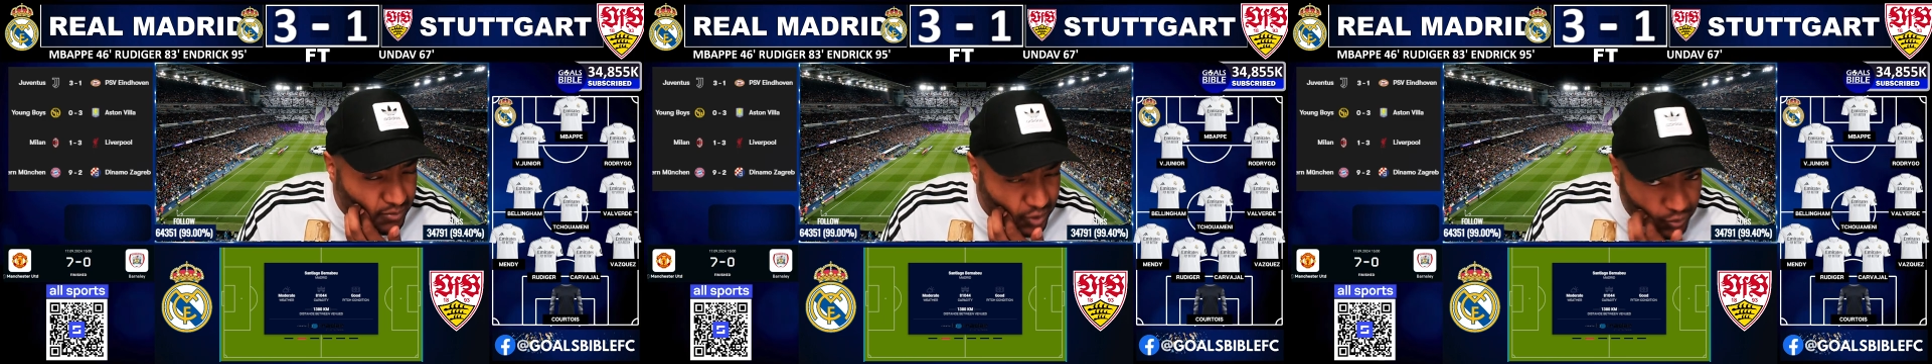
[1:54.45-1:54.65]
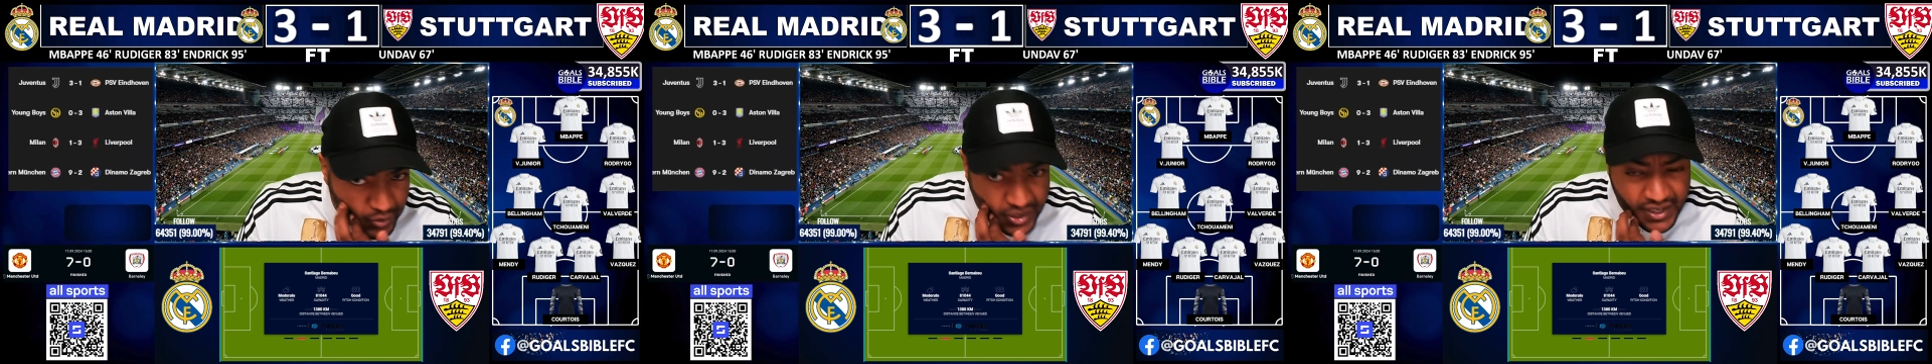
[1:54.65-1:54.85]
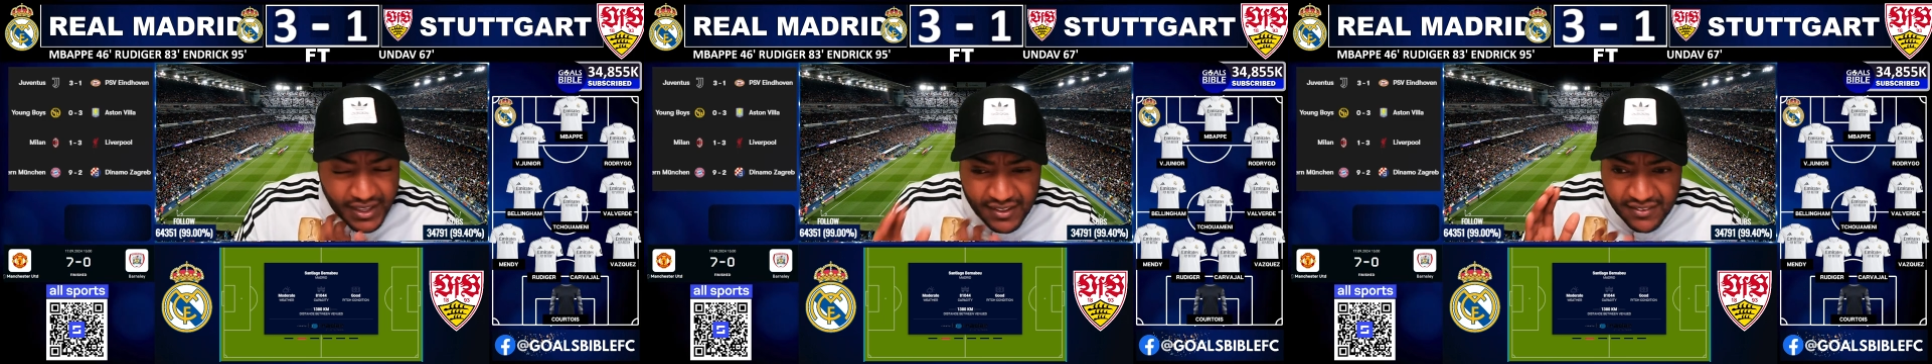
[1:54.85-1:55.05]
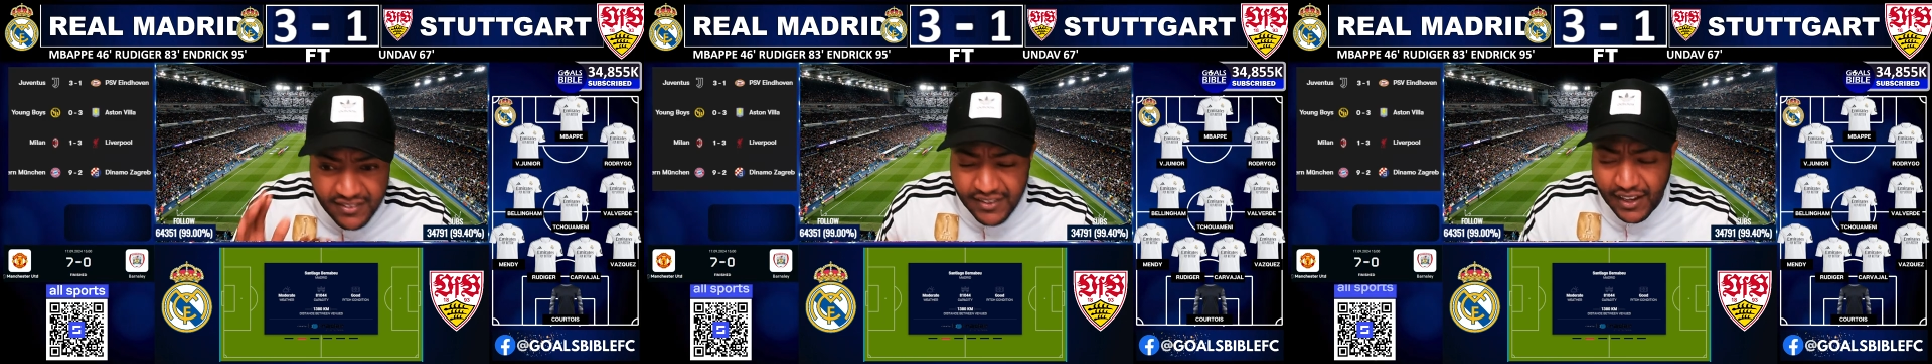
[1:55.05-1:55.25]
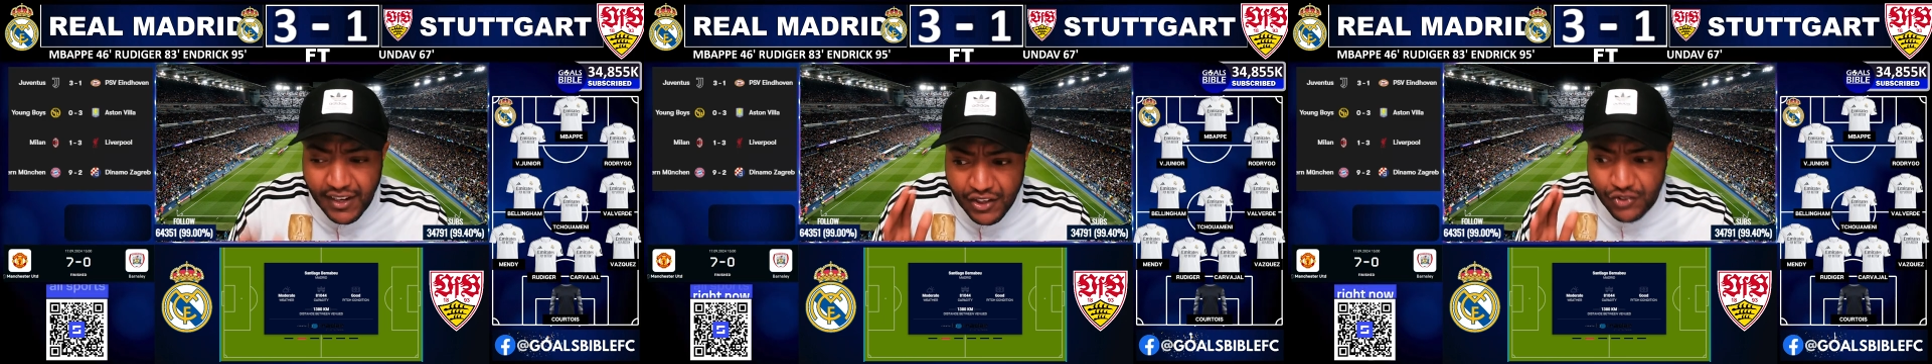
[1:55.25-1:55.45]
Madrid has
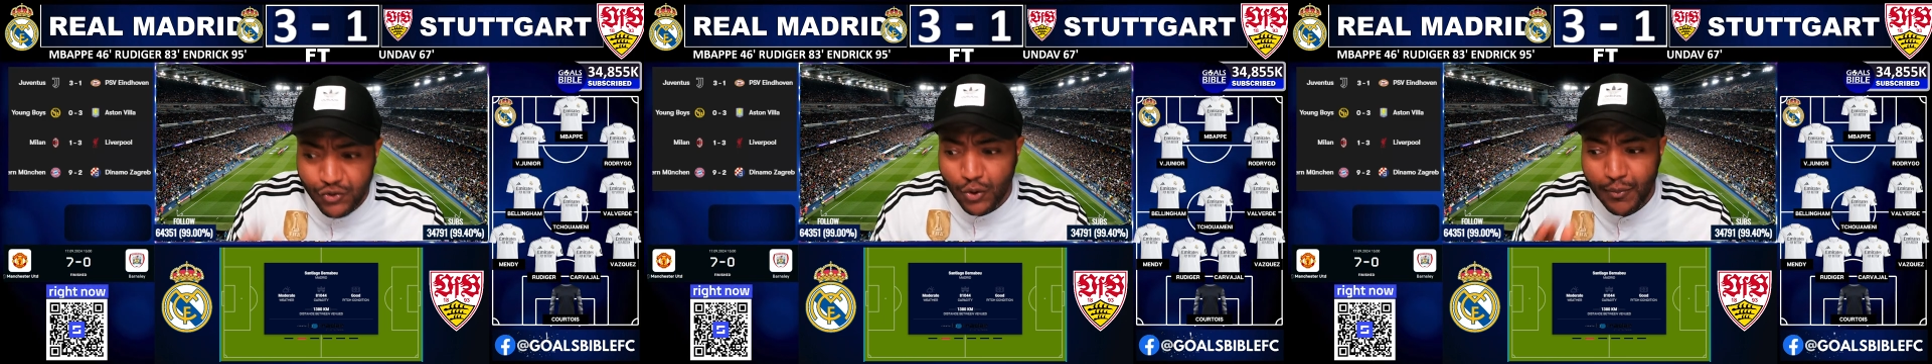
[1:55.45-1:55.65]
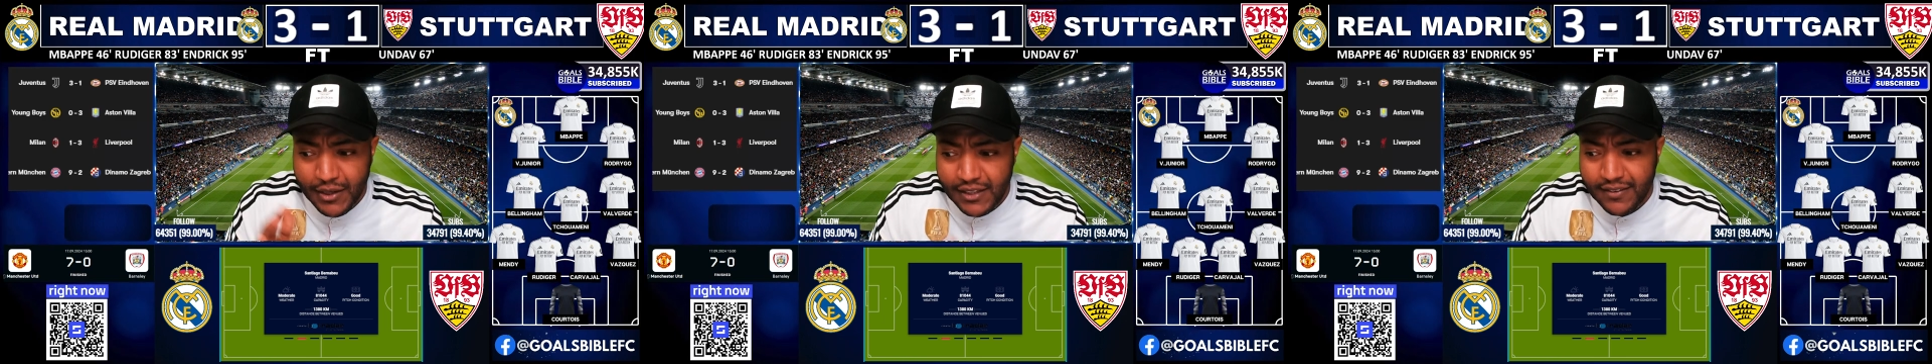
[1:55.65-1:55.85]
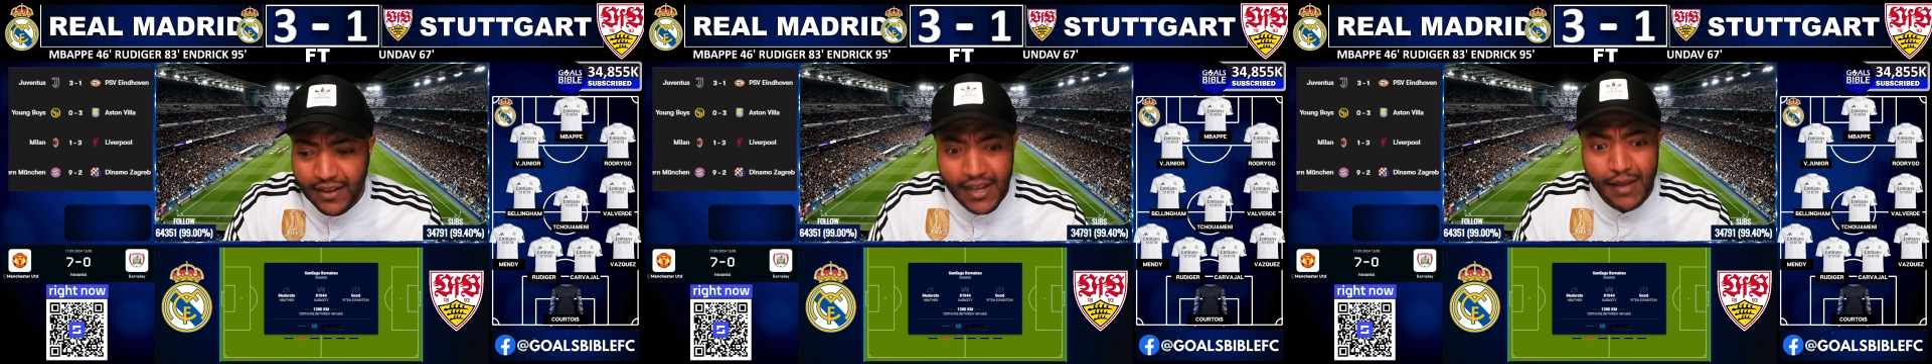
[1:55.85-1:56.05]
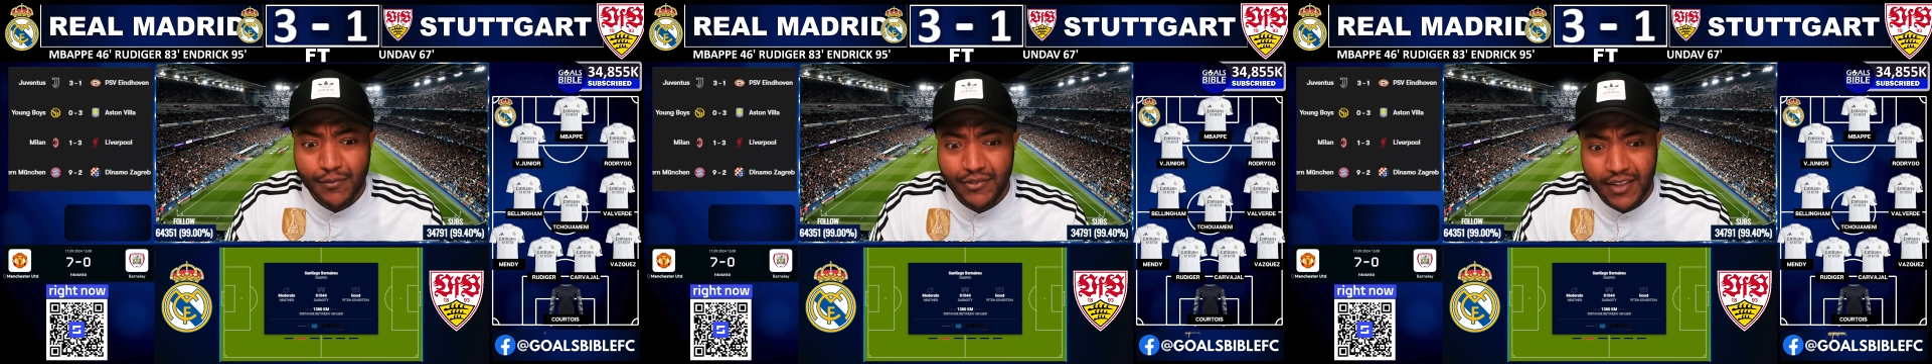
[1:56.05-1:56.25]
done this so many times.